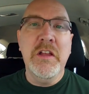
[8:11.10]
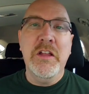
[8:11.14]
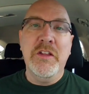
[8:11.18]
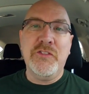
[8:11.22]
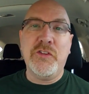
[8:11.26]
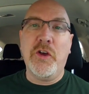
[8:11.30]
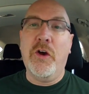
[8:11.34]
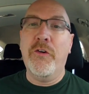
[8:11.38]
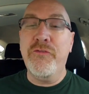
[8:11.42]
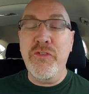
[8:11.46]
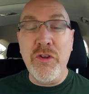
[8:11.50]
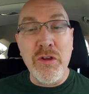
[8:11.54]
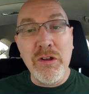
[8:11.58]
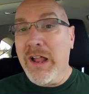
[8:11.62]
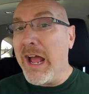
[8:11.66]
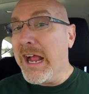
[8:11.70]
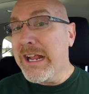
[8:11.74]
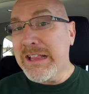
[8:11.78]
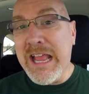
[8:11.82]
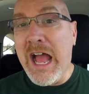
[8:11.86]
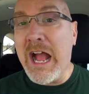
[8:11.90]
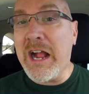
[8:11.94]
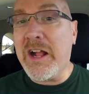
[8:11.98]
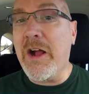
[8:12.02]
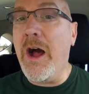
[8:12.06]
So if you
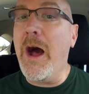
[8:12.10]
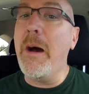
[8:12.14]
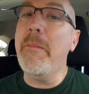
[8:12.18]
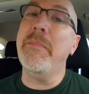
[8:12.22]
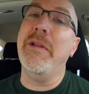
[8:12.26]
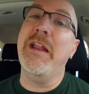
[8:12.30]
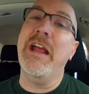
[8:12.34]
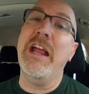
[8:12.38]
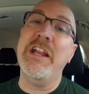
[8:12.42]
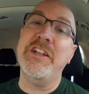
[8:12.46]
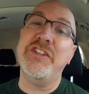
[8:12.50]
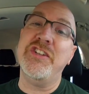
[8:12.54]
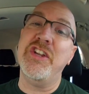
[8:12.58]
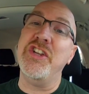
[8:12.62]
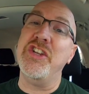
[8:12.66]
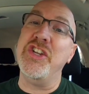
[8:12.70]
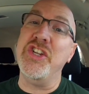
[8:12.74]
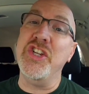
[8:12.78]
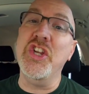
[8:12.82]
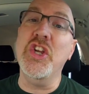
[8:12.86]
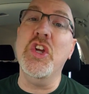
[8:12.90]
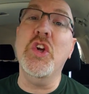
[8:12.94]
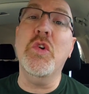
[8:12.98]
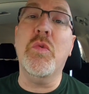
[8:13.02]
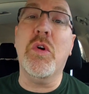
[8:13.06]
like that combination,
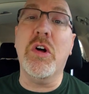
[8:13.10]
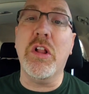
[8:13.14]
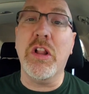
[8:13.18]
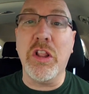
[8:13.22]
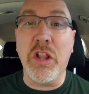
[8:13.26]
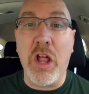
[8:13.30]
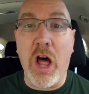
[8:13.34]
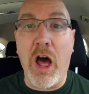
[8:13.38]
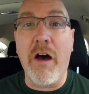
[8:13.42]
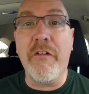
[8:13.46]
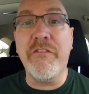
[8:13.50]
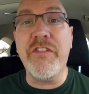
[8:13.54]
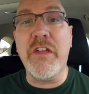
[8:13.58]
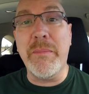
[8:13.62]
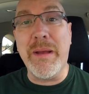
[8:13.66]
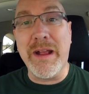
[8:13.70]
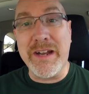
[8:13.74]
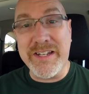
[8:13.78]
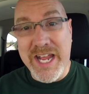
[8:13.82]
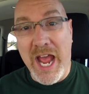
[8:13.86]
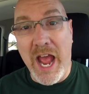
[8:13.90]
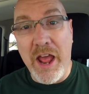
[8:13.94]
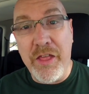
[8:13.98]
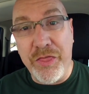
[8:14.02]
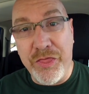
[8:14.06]
you will love the Mc
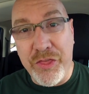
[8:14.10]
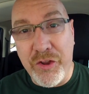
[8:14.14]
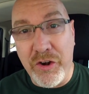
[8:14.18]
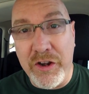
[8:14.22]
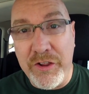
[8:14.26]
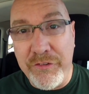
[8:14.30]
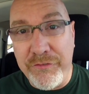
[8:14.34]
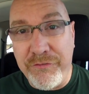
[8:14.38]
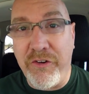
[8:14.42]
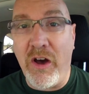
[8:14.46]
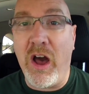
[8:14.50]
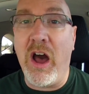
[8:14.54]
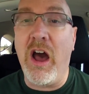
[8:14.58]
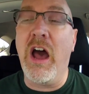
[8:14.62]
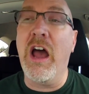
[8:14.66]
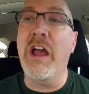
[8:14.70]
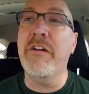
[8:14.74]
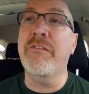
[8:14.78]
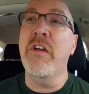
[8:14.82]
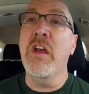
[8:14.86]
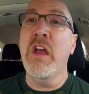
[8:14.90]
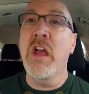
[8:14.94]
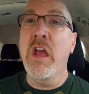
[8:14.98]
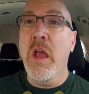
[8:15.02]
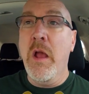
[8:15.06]
ten
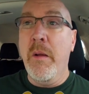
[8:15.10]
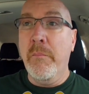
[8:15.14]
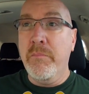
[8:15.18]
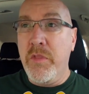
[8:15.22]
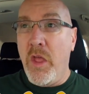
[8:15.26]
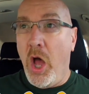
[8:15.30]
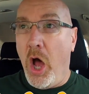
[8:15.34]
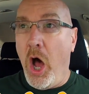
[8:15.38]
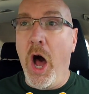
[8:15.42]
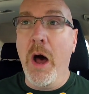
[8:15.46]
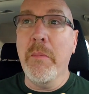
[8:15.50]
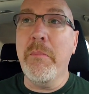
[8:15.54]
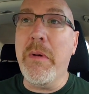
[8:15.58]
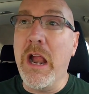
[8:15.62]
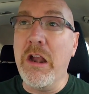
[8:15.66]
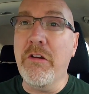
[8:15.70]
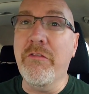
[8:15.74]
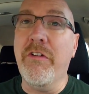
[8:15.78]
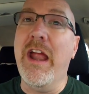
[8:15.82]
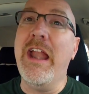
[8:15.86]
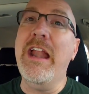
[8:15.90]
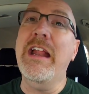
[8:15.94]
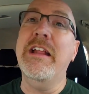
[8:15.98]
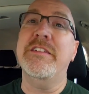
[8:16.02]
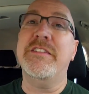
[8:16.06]
thirty-five. On my
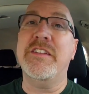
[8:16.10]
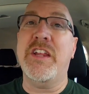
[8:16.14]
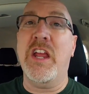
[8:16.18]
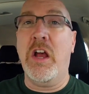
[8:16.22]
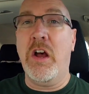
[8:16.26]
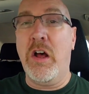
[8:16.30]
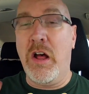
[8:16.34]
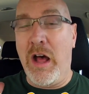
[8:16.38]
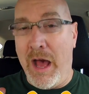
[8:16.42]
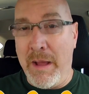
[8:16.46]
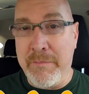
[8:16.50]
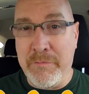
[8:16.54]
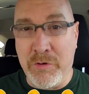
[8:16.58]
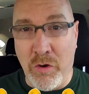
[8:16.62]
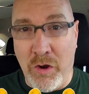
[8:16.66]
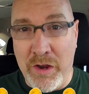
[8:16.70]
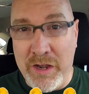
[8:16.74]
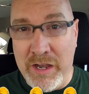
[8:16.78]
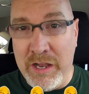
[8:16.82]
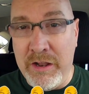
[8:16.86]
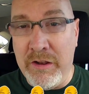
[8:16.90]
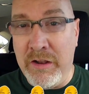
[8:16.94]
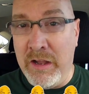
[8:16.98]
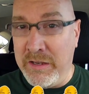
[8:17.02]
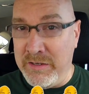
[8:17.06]
rating scale, I'm
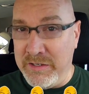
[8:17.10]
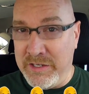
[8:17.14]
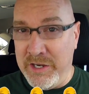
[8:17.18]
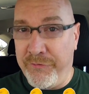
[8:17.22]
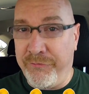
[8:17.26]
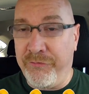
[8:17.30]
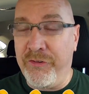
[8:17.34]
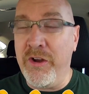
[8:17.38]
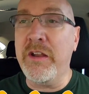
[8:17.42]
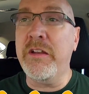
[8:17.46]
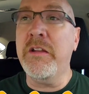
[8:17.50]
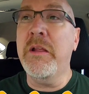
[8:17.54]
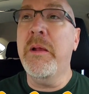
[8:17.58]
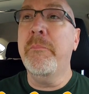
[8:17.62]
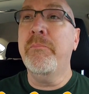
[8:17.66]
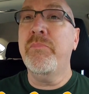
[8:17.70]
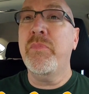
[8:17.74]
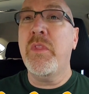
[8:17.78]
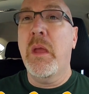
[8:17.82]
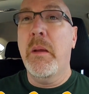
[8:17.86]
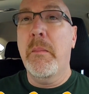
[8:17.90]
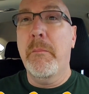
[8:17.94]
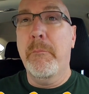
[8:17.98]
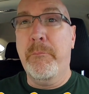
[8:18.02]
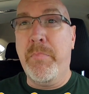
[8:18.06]
going indifferent,
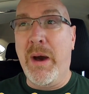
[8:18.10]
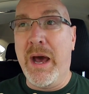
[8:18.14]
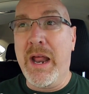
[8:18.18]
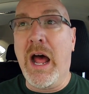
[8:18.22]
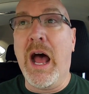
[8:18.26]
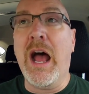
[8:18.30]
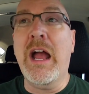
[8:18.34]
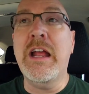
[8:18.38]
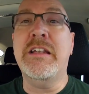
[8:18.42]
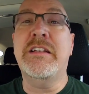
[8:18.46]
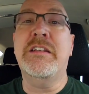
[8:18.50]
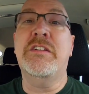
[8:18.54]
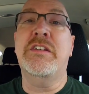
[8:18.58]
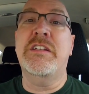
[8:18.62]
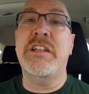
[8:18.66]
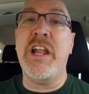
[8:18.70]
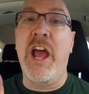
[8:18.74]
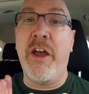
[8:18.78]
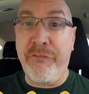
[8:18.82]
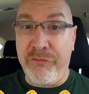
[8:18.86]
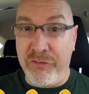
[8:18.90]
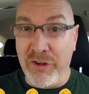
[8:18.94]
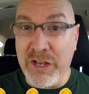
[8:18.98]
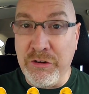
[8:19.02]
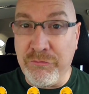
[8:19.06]
but I
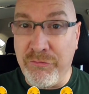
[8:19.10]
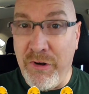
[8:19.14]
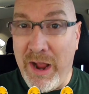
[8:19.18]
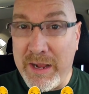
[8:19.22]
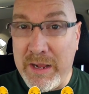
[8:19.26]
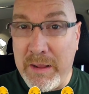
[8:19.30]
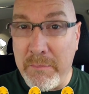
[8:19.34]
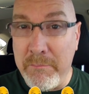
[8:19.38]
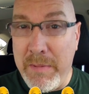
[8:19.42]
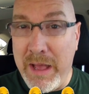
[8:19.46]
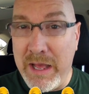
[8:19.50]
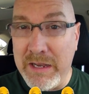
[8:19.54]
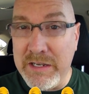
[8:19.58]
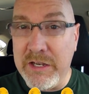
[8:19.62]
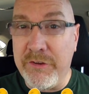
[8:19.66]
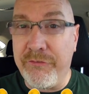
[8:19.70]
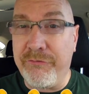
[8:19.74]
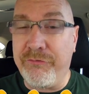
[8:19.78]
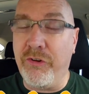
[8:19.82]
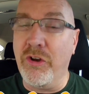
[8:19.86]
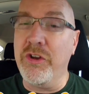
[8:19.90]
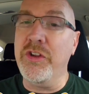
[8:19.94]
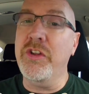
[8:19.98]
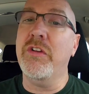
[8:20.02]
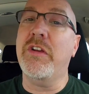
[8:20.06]
definitely recommend it
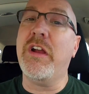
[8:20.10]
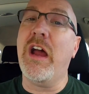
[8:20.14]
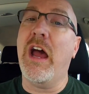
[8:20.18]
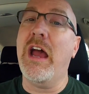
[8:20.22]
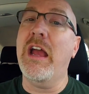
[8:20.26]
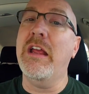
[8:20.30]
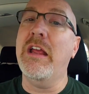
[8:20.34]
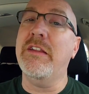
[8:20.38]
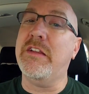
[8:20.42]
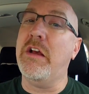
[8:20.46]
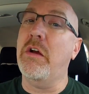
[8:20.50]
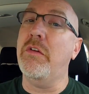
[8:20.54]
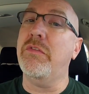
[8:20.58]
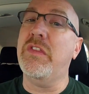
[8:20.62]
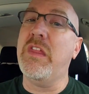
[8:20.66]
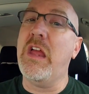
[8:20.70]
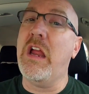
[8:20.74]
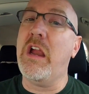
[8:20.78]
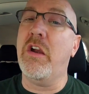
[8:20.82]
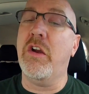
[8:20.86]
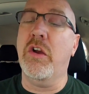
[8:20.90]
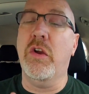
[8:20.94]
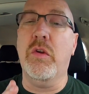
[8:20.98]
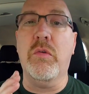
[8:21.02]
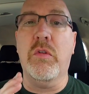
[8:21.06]
for you guys out
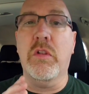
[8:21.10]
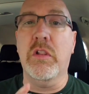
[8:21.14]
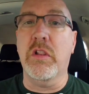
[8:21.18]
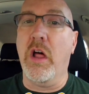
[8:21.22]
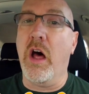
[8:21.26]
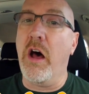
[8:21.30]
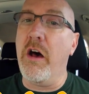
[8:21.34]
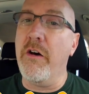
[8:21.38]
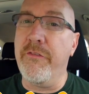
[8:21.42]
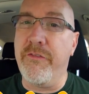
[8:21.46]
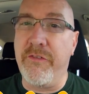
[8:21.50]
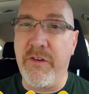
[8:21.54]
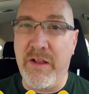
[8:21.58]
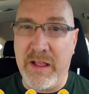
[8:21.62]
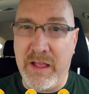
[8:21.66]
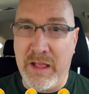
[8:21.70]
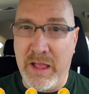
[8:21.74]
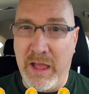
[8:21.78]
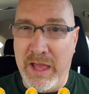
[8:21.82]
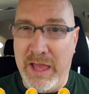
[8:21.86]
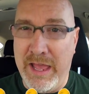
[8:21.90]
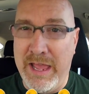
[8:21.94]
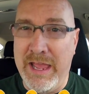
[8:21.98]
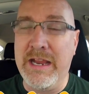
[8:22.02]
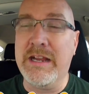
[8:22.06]
there who love
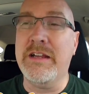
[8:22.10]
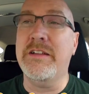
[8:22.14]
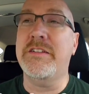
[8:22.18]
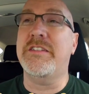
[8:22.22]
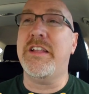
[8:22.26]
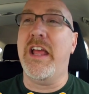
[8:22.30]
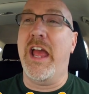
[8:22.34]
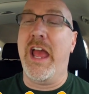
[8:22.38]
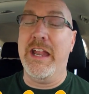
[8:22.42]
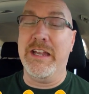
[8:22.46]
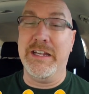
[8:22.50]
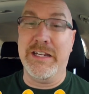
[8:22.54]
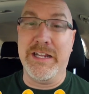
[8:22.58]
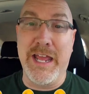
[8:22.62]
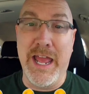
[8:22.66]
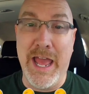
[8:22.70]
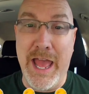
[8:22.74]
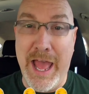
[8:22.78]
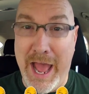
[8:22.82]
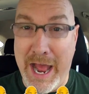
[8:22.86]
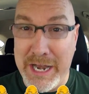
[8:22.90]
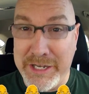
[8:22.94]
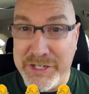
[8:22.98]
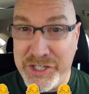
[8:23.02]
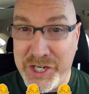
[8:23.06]
eggs and
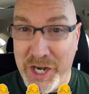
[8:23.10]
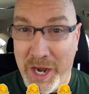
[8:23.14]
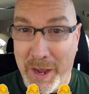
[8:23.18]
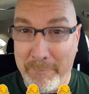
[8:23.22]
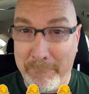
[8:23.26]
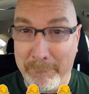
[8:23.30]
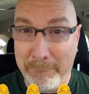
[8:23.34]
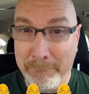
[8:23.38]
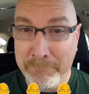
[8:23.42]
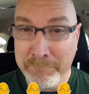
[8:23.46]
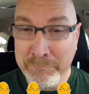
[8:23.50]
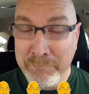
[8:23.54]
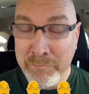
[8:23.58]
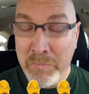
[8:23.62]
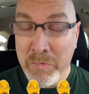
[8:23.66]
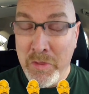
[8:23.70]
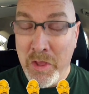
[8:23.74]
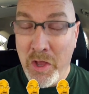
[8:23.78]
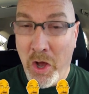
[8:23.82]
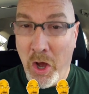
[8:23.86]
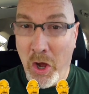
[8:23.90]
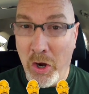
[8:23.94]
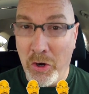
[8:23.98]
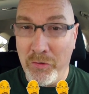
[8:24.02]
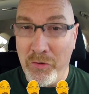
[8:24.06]
ketchup.
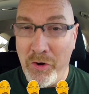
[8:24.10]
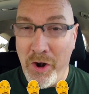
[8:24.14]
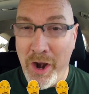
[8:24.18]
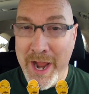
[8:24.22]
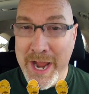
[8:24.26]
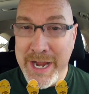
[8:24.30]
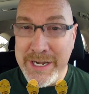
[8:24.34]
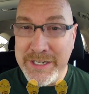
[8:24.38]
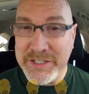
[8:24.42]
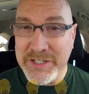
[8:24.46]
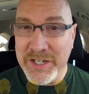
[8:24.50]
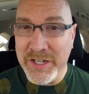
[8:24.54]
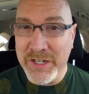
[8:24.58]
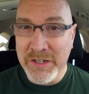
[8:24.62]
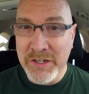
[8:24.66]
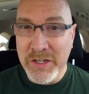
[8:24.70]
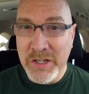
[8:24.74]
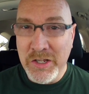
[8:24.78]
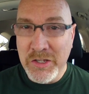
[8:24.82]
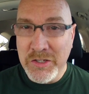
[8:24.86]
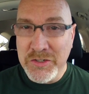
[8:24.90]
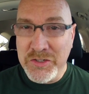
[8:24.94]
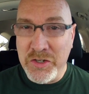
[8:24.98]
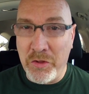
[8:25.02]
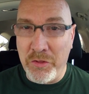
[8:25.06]
All right,
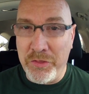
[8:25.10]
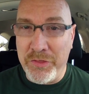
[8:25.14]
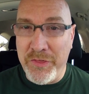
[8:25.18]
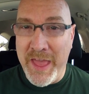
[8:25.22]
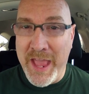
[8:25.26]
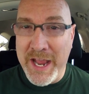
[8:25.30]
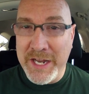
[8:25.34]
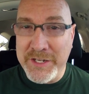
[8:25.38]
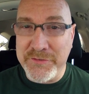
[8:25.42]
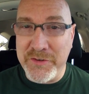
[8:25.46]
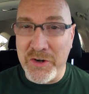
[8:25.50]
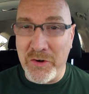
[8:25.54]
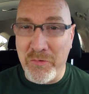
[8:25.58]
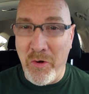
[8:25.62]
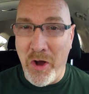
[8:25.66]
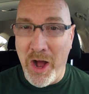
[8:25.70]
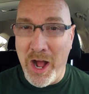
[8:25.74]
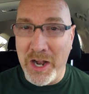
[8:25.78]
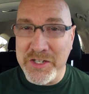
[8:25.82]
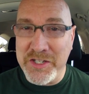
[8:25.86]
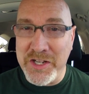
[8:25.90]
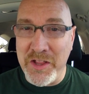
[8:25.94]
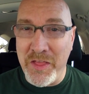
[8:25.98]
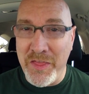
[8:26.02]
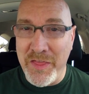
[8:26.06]
so thanks for
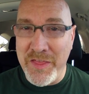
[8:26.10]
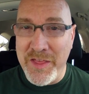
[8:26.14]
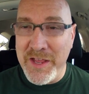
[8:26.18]
watching